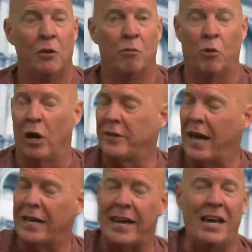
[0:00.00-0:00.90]
brought
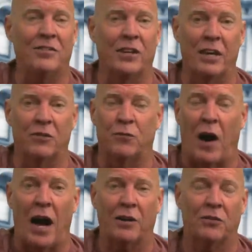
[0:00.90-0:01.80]
that case against
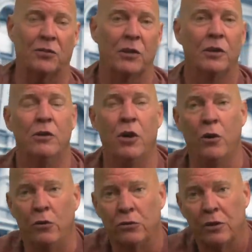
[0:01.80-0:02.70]
Fox
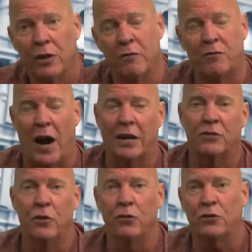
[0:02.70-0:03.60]
News, and Fox
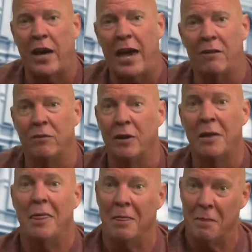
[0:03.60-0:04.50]
News caved.
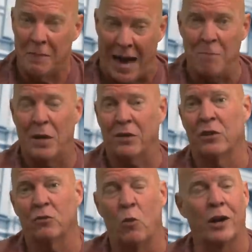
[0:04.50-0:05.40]
That
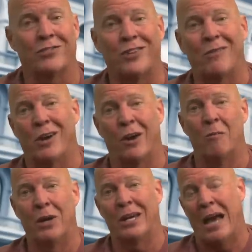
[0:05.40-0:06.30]
business won a $700
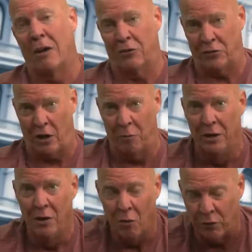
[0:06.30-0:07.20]
million
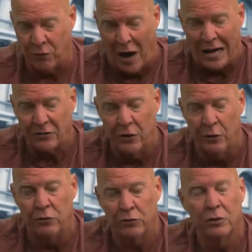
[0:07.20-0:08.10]
settlement with Fox
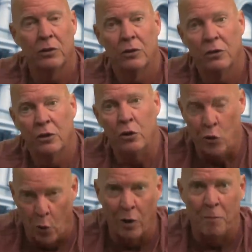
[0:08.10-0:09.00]
News.
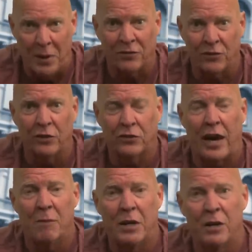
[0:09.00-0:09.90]
Your business
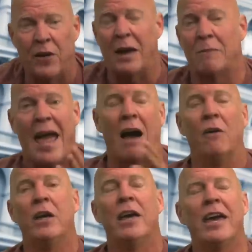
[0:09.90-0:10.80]
can be defamed. Now,
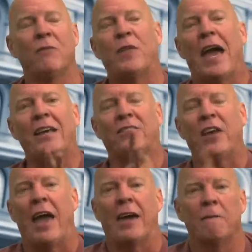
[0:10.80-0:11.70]
if they
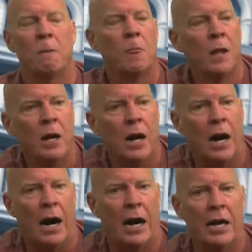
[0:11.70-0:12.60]
say
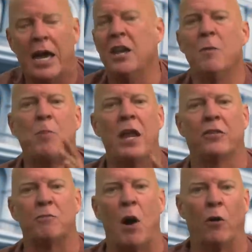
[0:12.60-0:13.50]

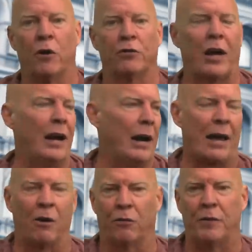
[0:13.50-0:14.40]
Independence Motors,
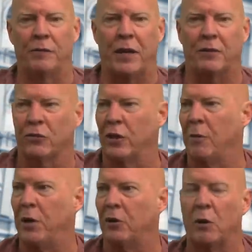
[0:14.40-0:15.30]
I don't think there's an
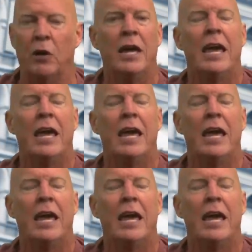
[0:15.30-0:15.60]
Independence Motors.